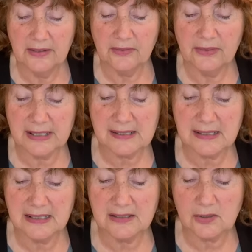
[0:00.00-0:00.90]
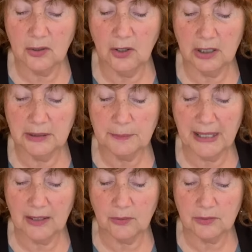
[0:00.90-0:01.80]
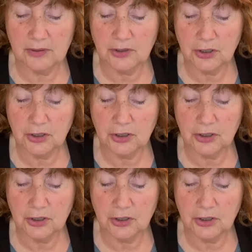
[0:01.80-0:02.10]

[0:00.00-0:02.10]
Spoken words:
this is all about,